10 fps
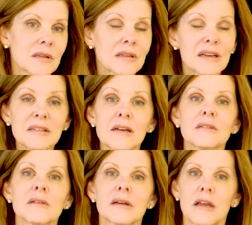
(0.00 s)
That
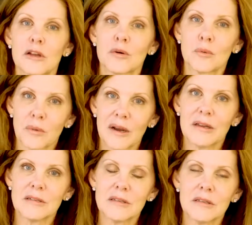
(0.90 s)
sounds like a
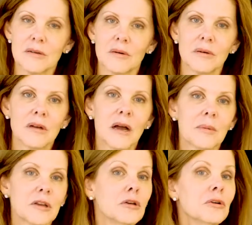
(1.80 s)
great deal. I
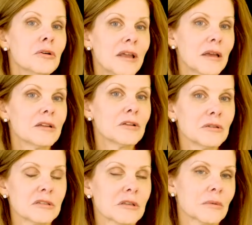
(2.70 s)
mean, who can't
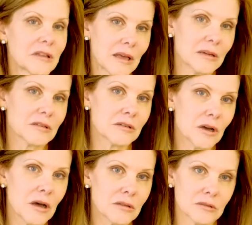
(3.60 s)
use
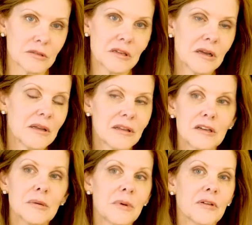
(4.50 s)
$3,000?
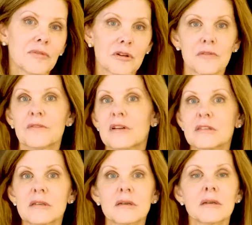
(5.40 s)
That could pay for your
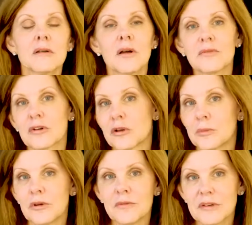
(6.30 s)
fencing, for your
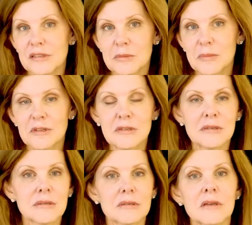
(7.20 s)
moving
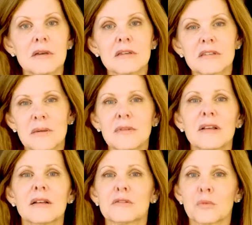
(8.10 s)
expenses, something
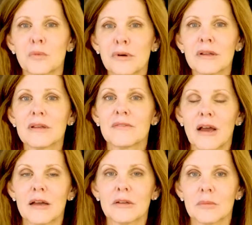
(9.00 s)
that's really
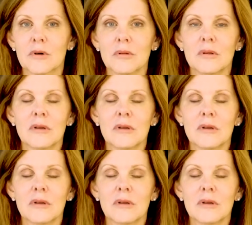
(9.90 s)
valuable.